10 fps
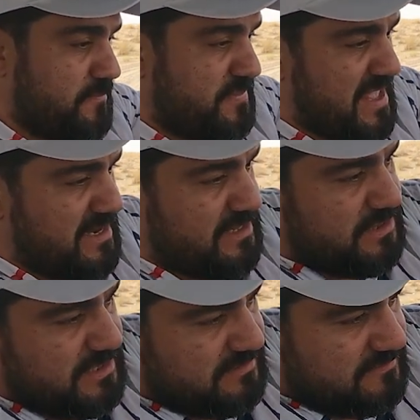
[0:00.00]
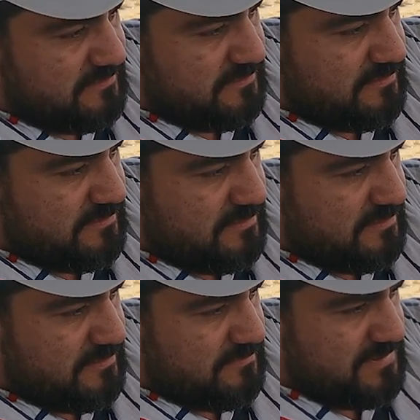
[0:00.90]
That is it.
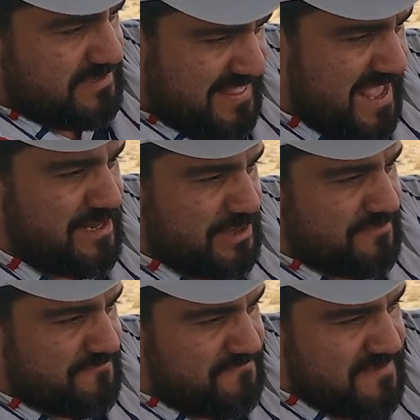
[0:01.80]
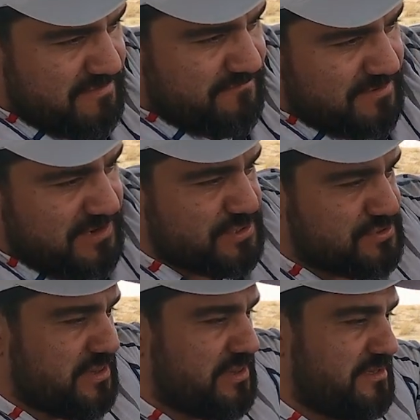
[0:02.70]
But that is very, very
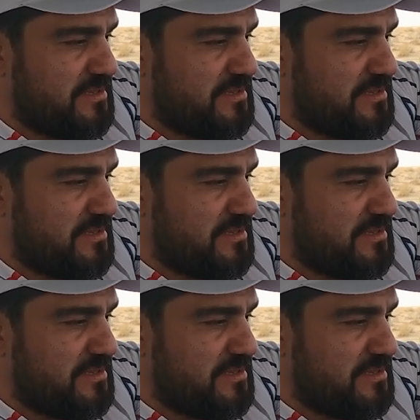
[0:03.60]
interesting.